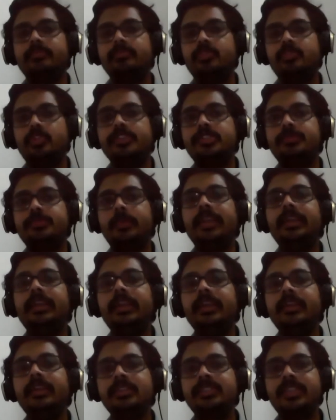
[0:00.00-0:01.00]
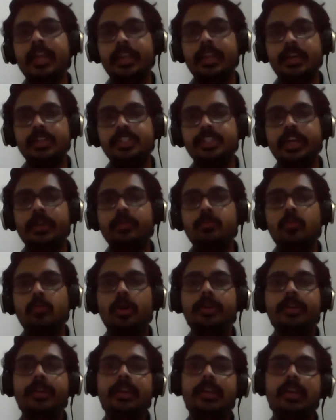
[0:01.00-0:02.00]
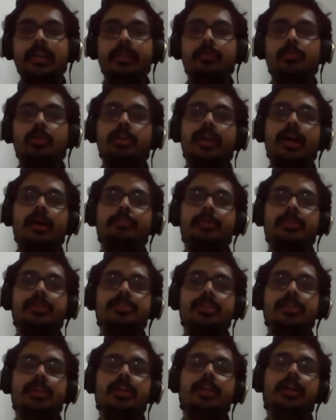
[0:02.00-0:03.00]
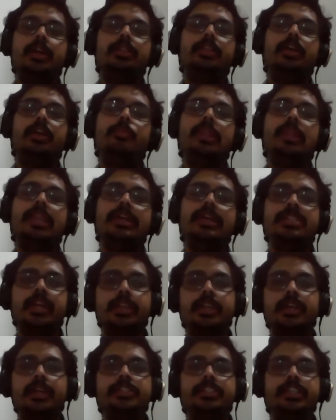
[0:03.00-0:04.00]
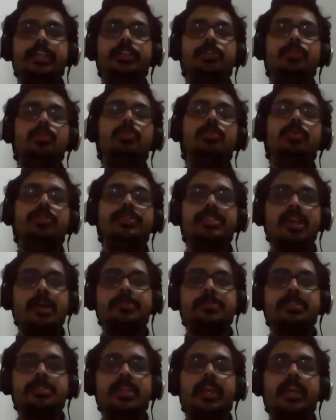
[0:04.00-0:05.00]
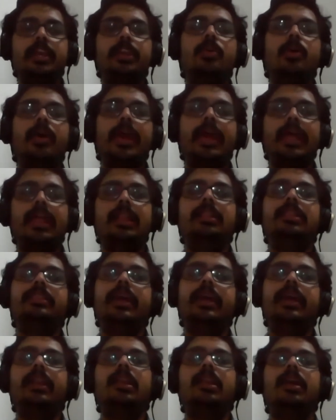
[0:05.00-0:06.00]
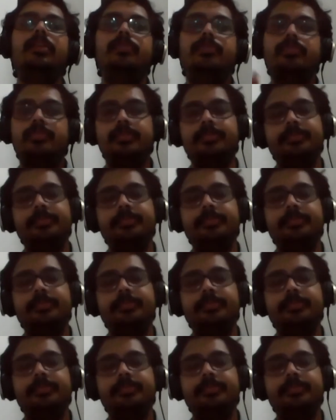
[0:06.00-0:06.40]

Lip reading: So if you're spending this energy unwantedly, what happens? There will be less energy to sustain your health and life.